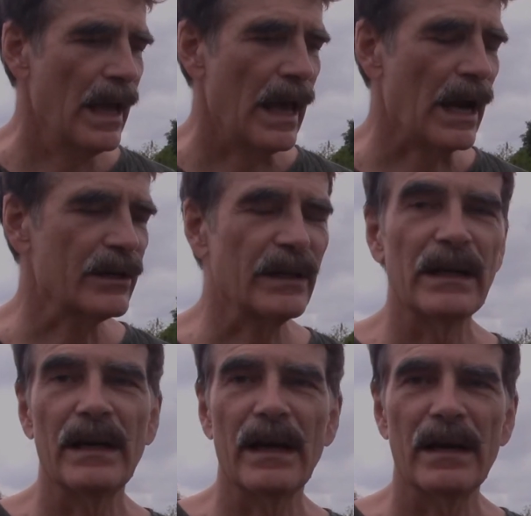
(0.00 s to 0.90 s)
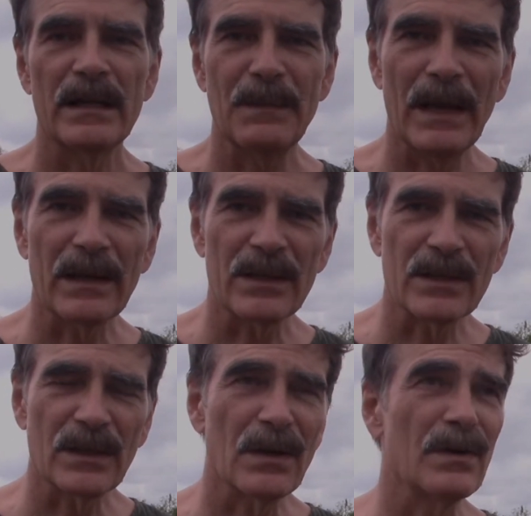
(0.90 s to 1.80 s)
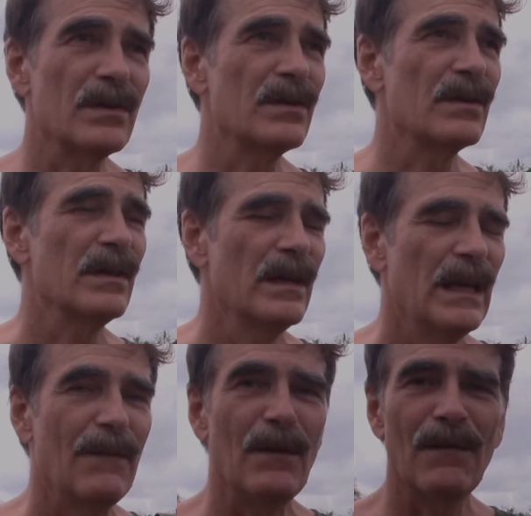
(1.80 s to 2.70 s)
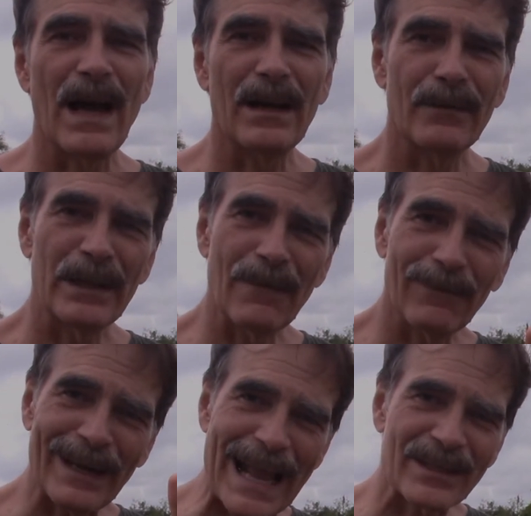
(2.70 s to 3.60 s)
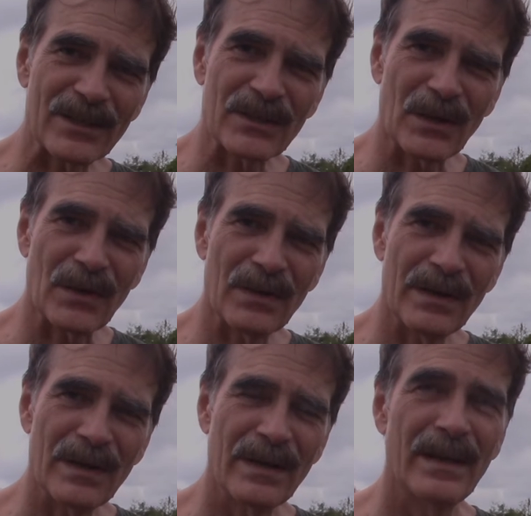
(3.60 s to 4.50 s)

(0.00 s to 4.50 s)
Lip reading: Actually, speaking of stones, if you find a really flat stone